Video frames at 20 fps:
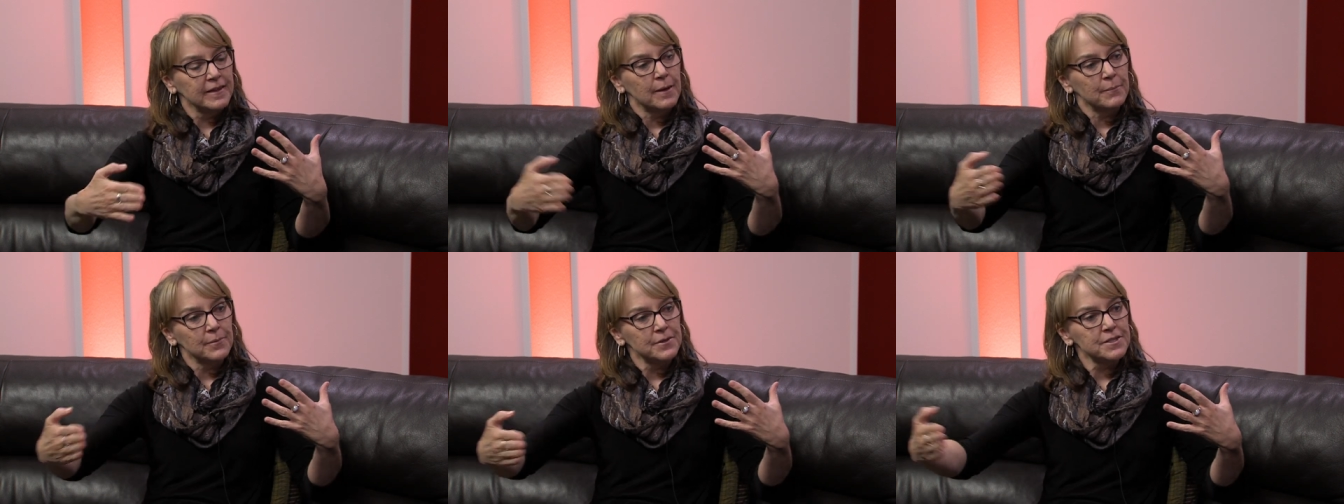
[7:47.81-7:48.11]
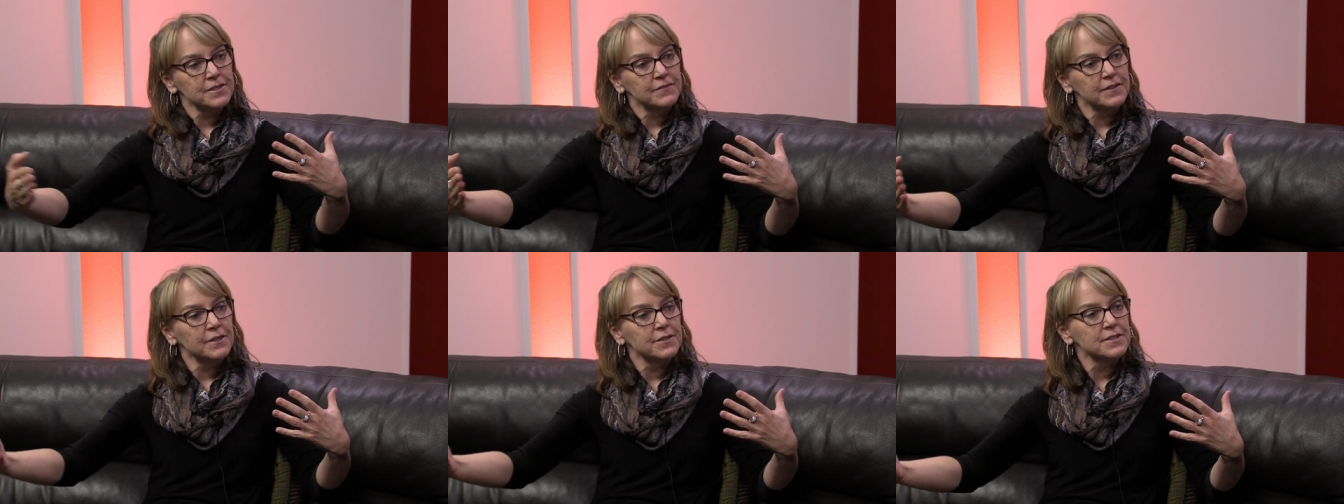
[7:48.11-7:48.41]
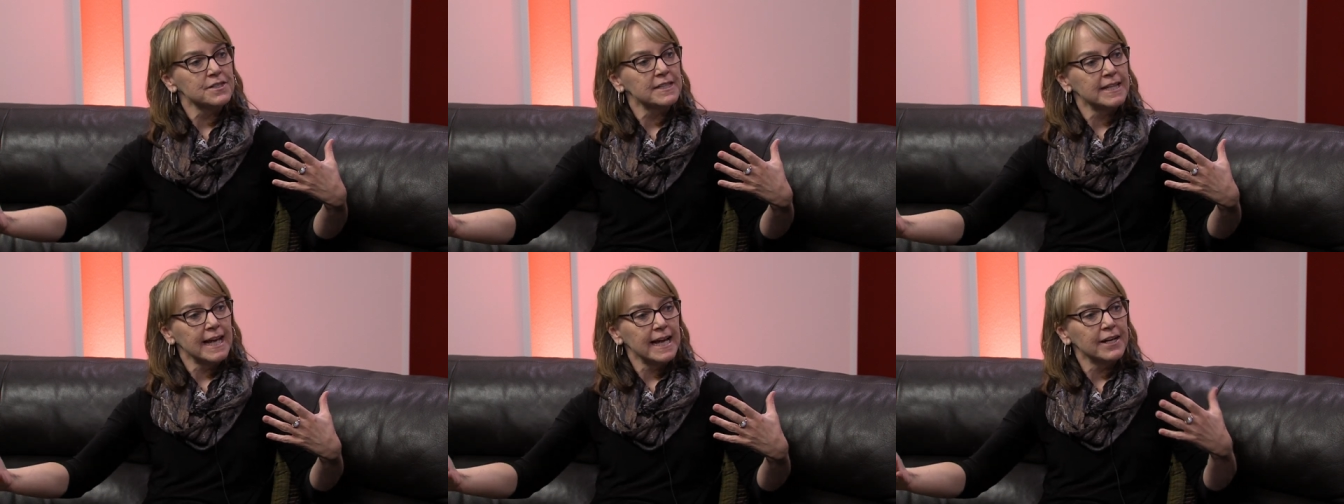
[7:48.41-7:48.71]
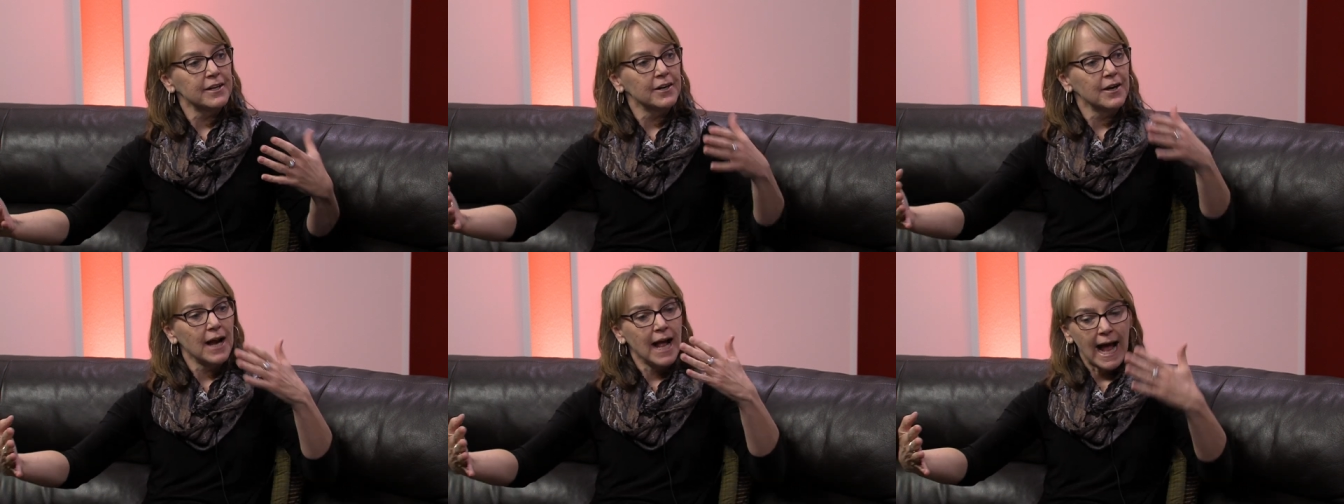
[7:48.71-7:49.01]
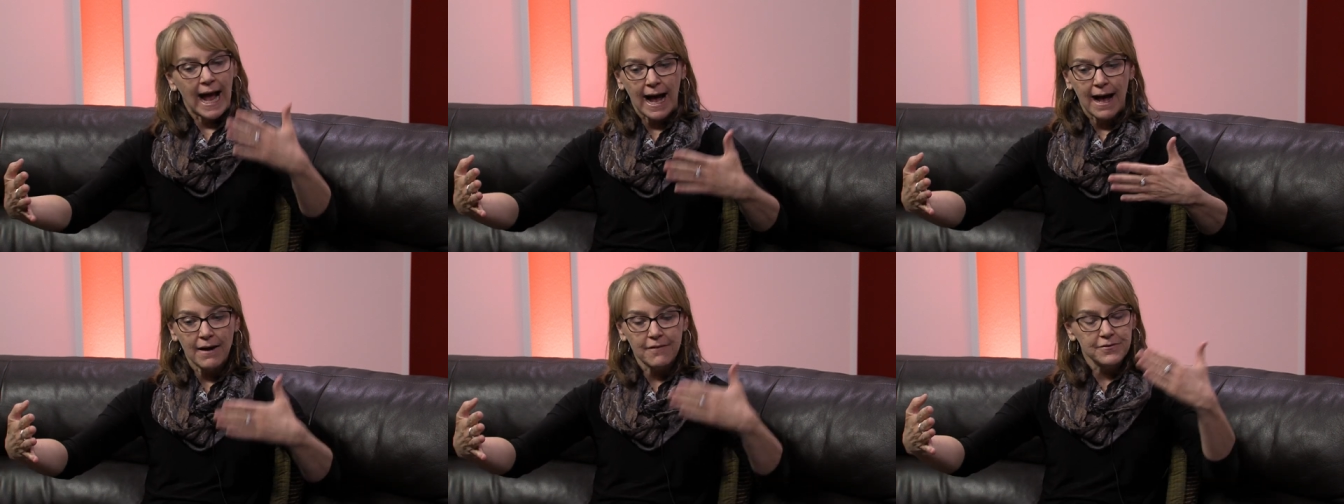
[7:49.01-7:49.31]
numbers of years later
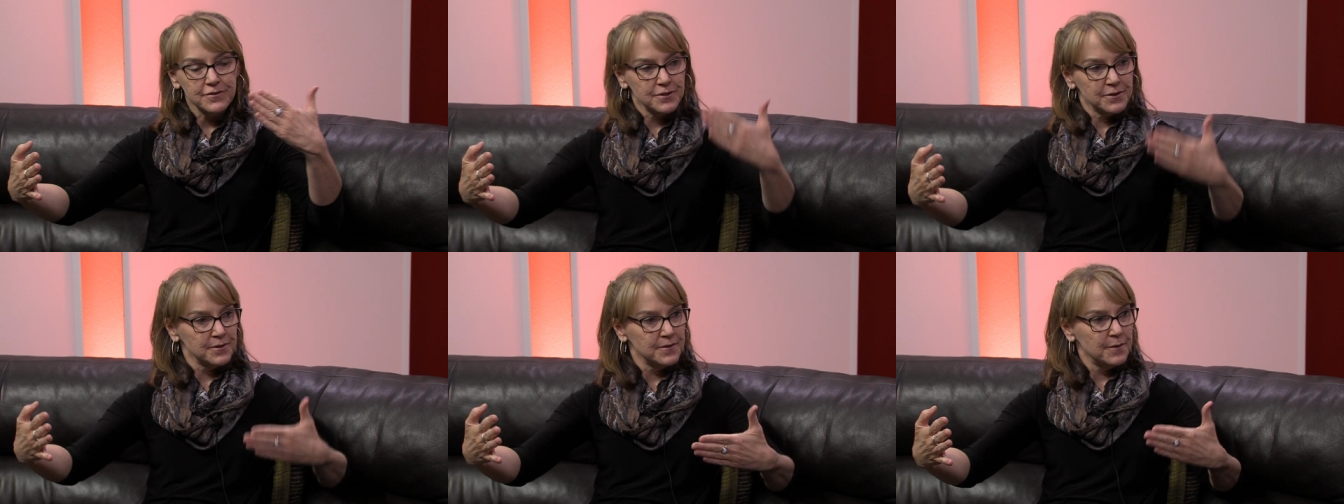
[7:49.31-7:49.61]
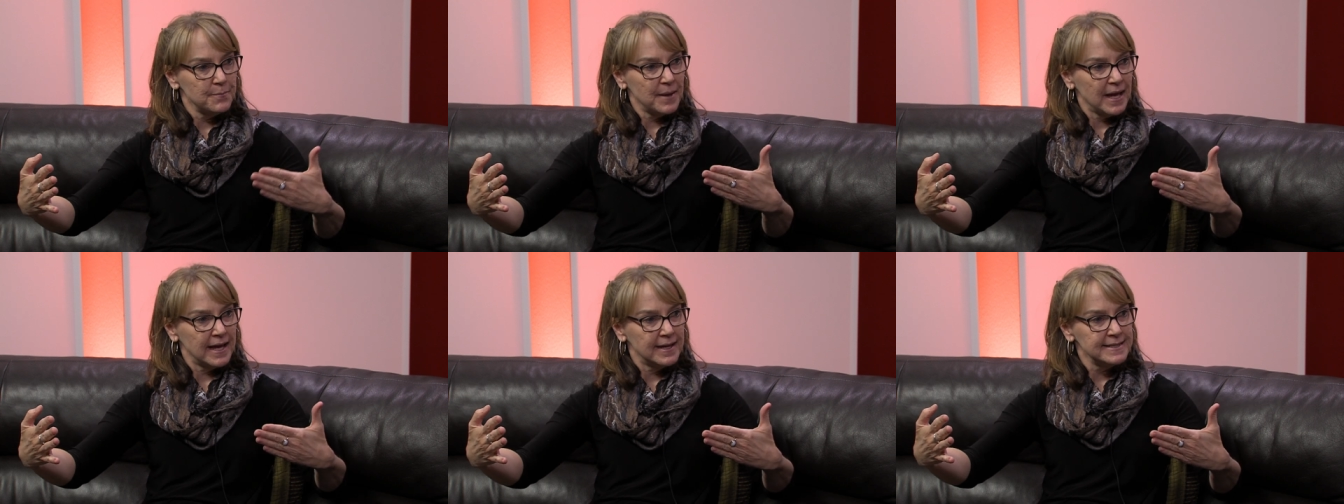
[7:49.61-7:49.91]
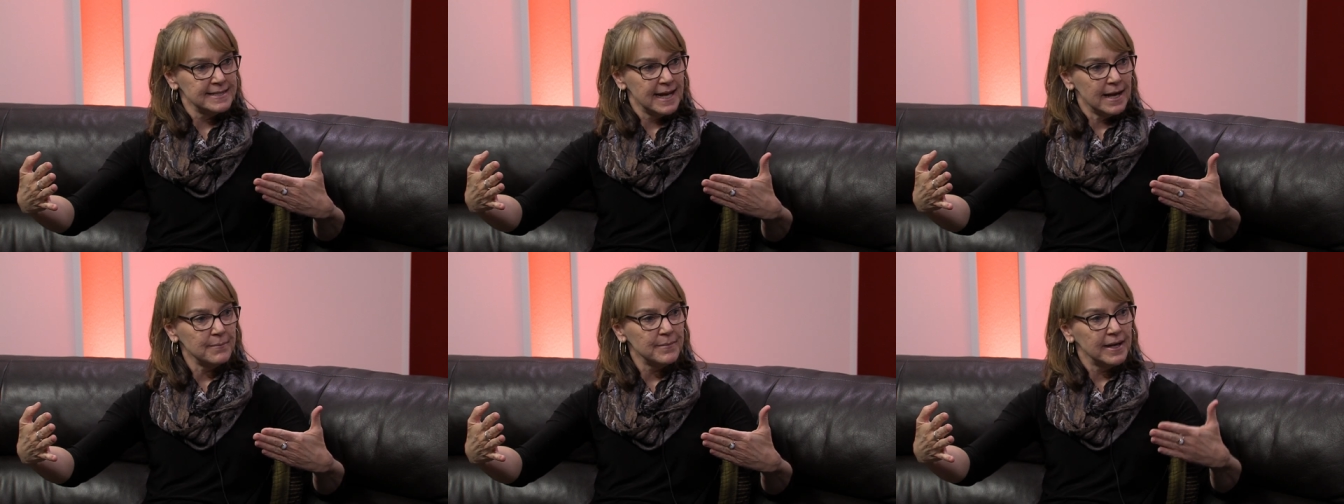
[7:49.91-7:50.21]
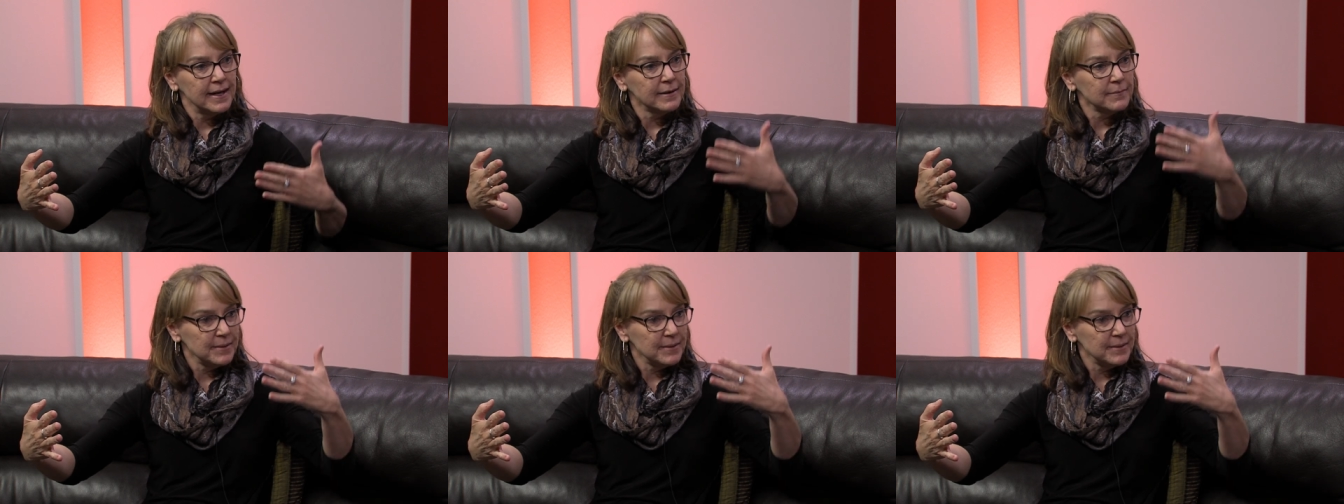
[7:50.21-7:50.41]
after the pandemic,